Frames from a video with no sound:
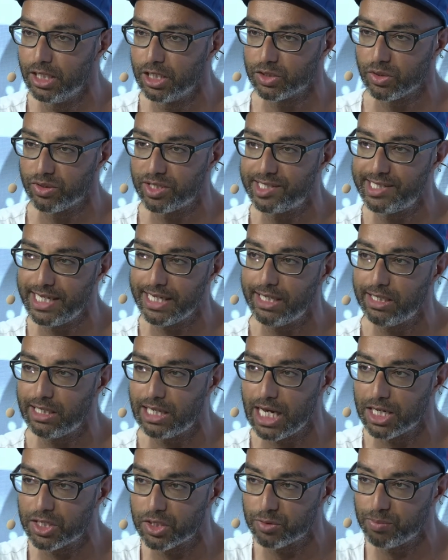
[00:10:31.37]
So the second
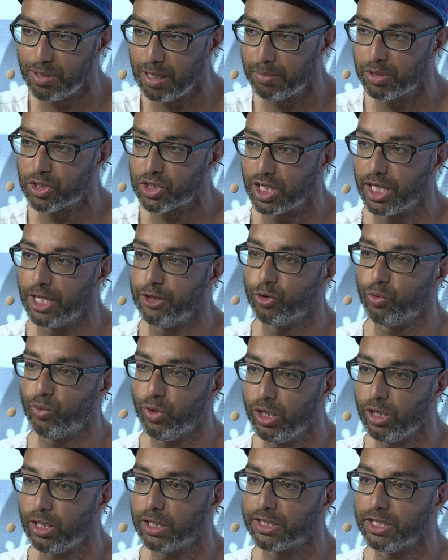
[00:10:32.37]
largest publisher in the
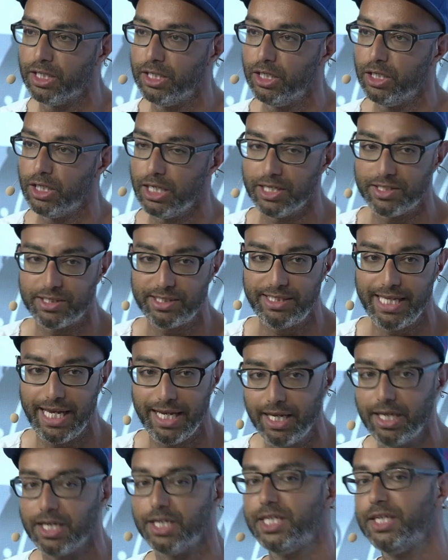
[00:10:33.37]
world is
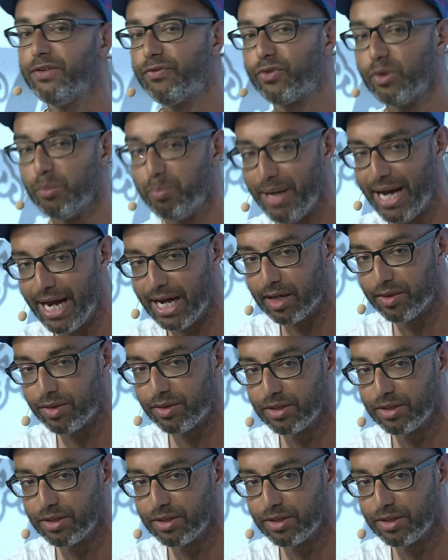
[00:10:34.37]
taking a different path.